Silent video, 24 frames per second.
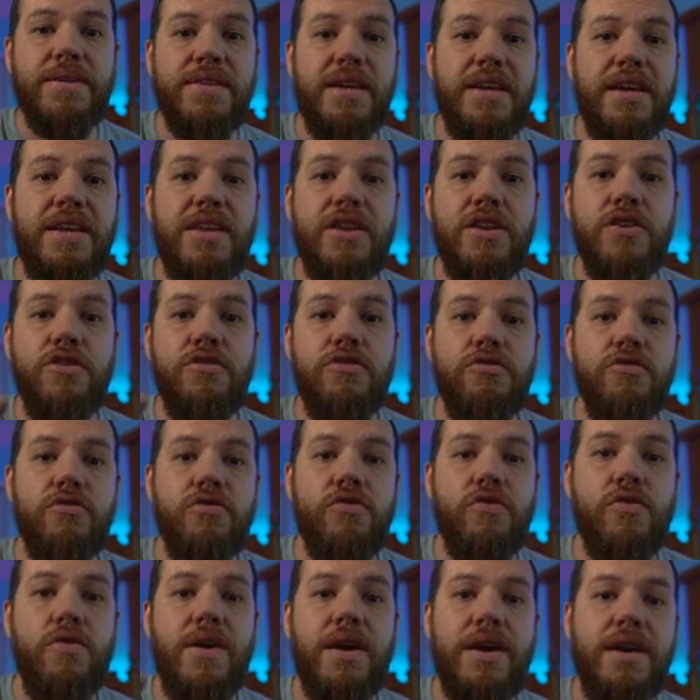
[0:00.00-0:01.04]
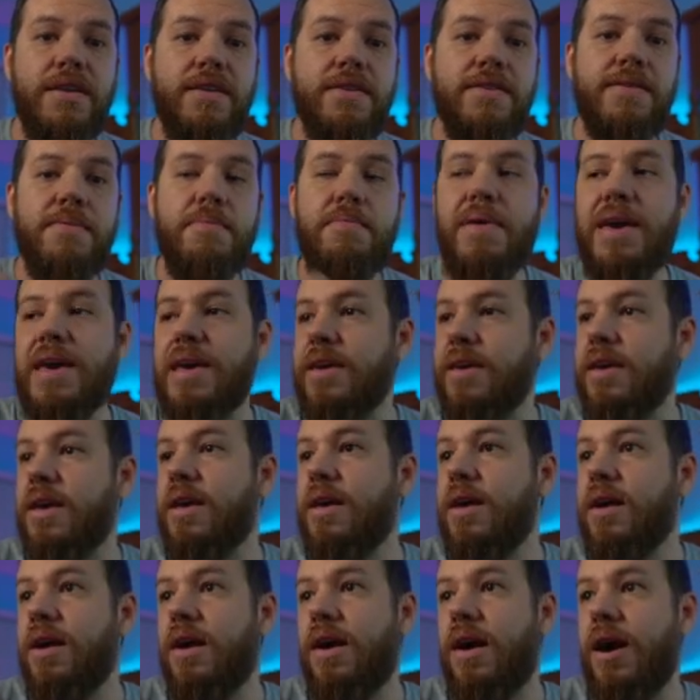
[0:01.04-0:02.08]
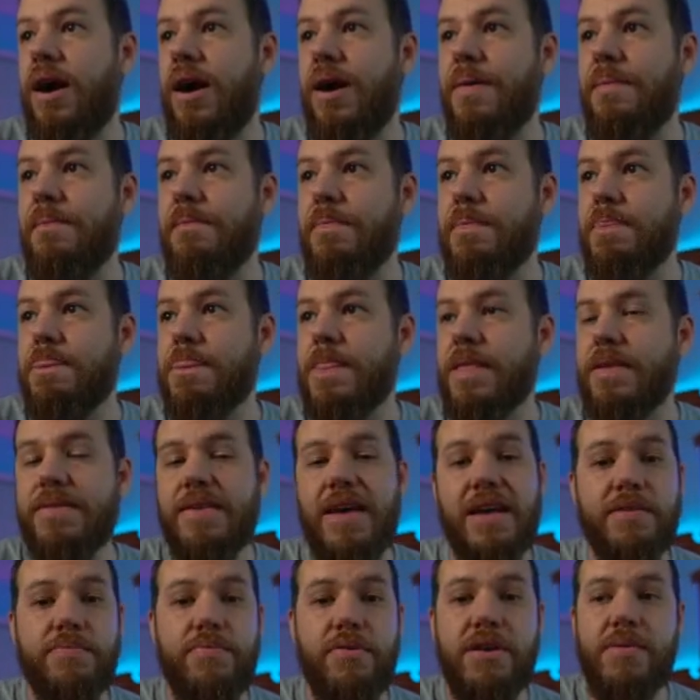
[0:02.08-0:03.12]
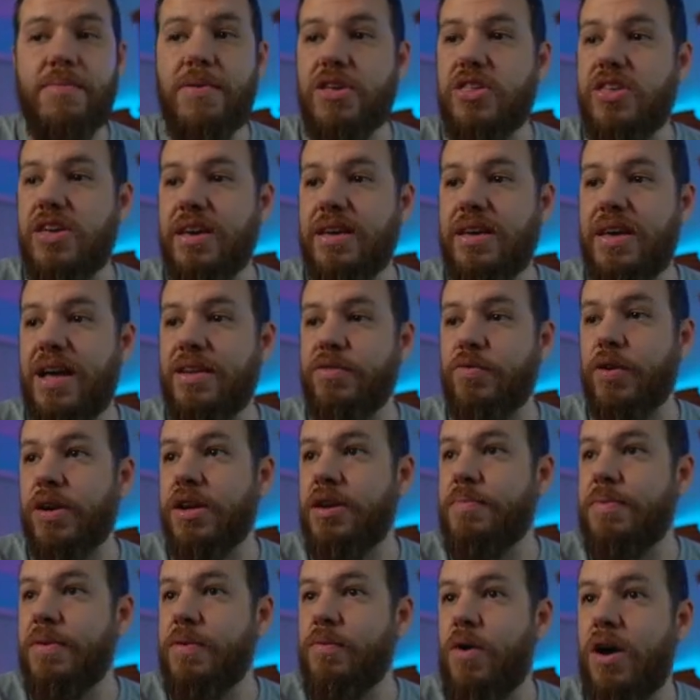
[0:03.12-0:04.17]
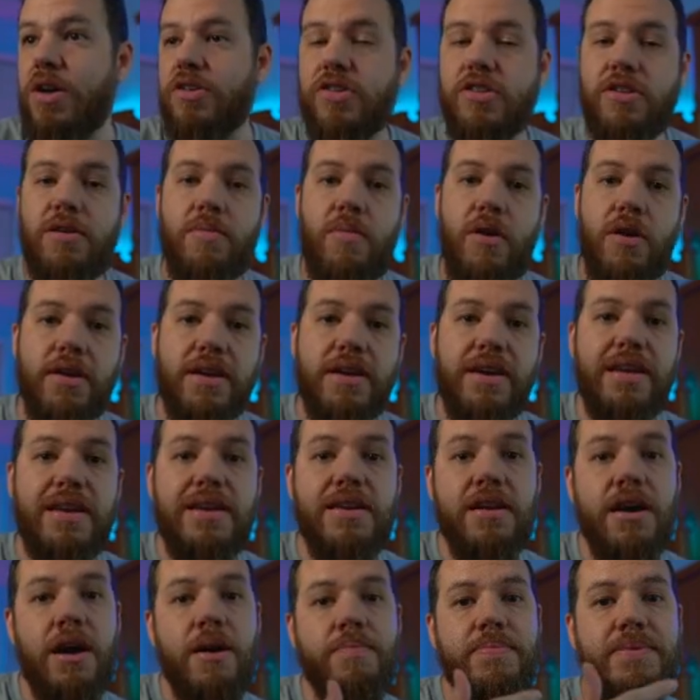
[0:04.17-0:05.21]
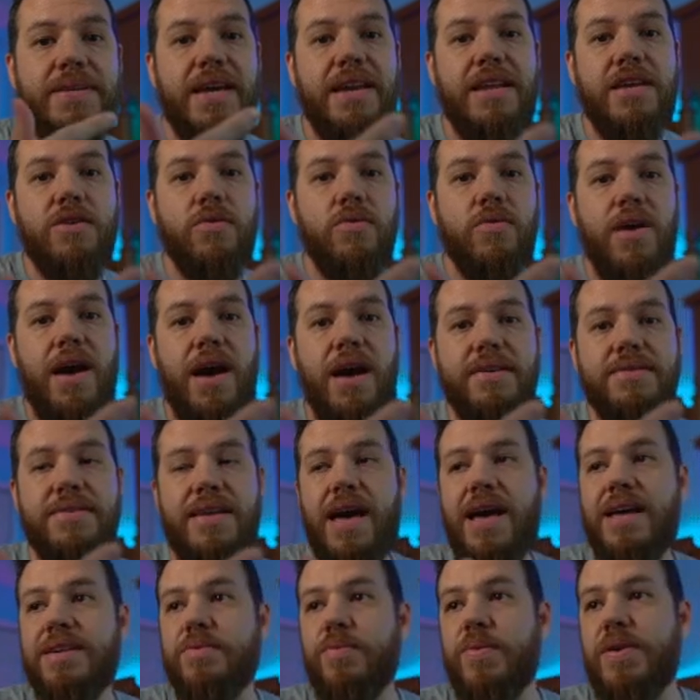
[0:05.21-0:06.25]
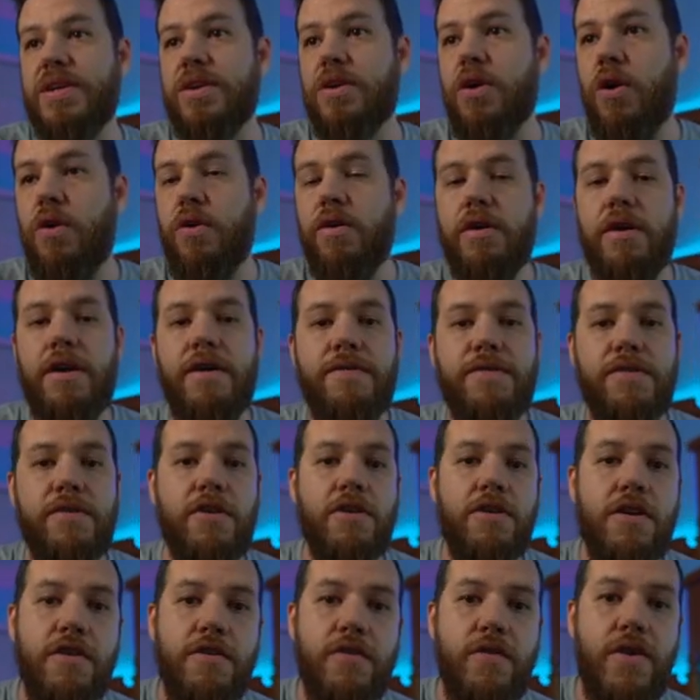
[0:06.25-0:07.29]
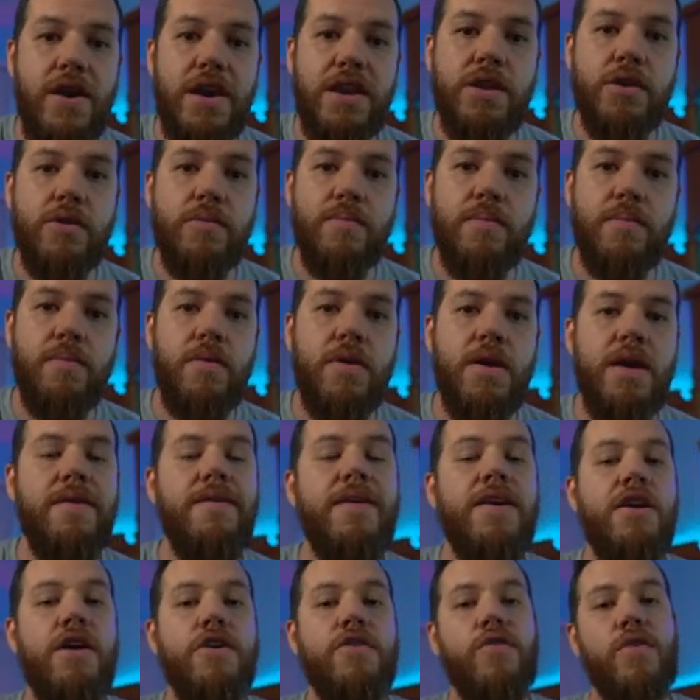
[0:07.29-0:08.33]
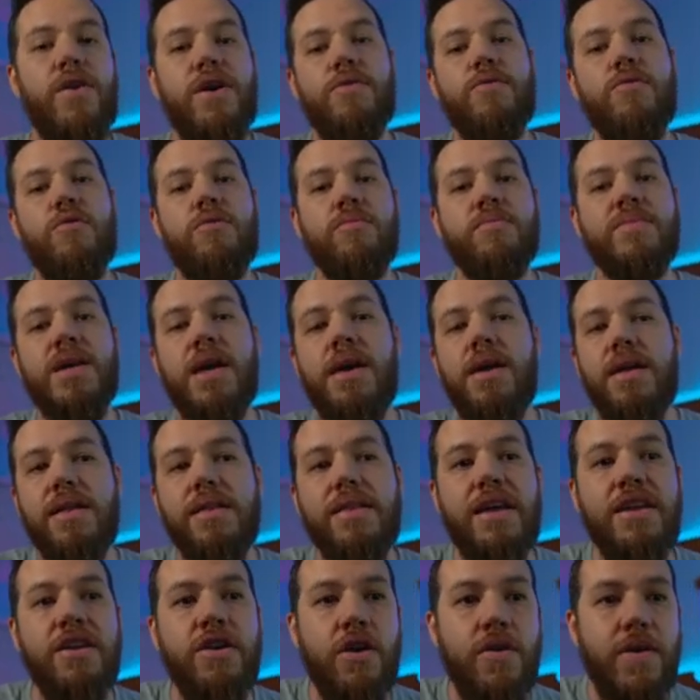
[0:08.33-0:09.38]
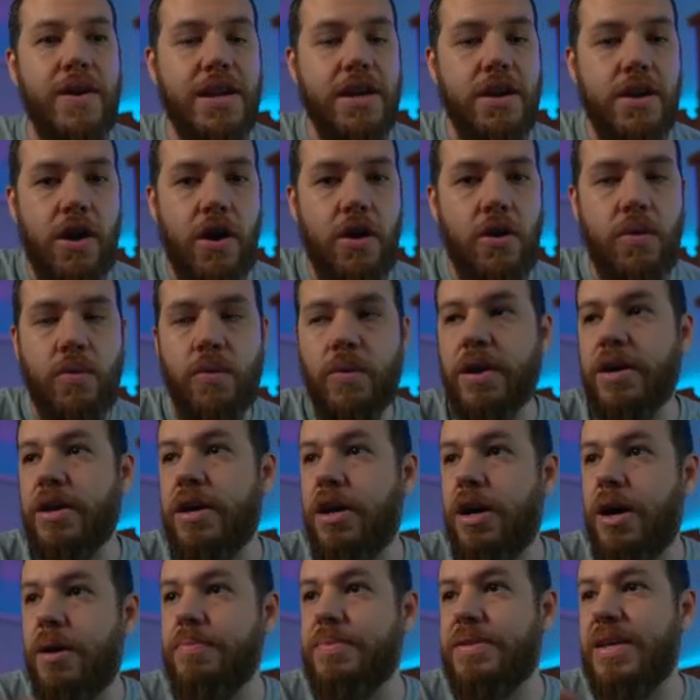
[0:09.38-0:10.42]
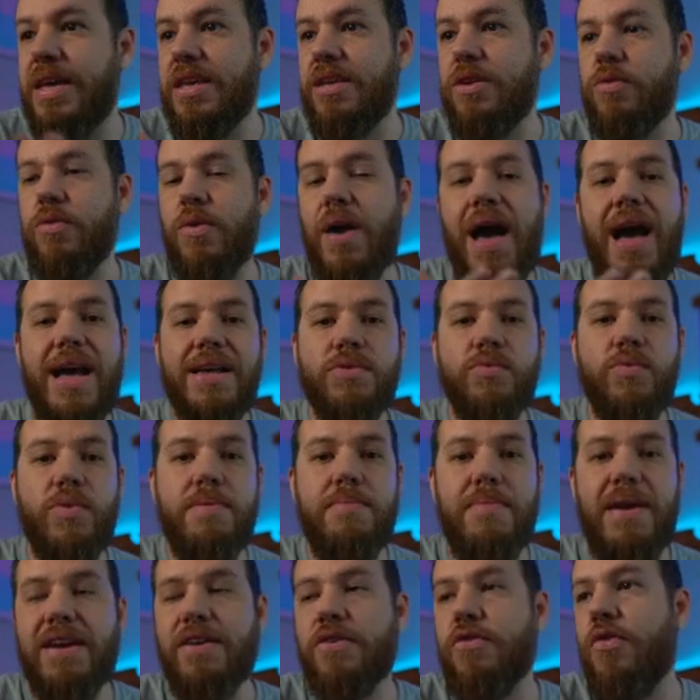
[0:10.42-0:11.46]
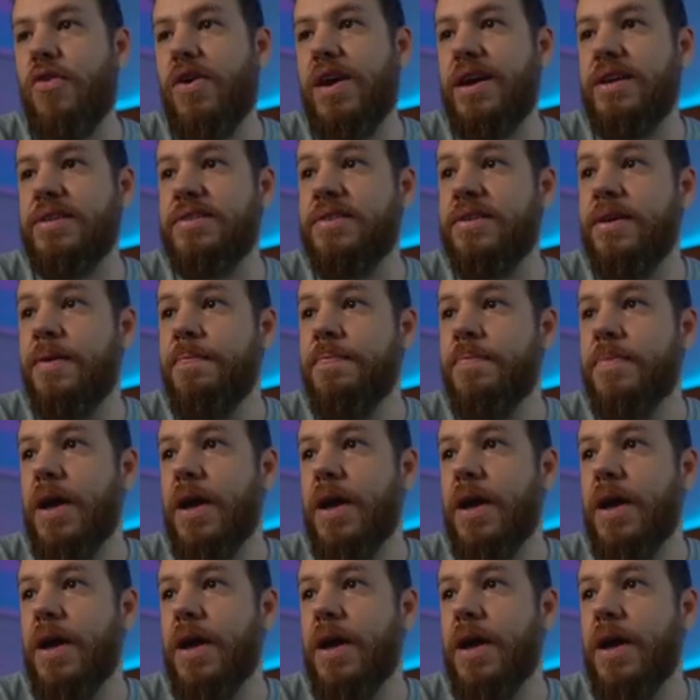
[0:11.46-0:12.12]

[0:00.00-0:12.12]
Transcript: a new trade to make. Um, so that's pretty much it, guys. We're going to be watching the market and updating you guys as we go. If you're in our trade room, in our trade room, then you already know we're going to update you as we make trades.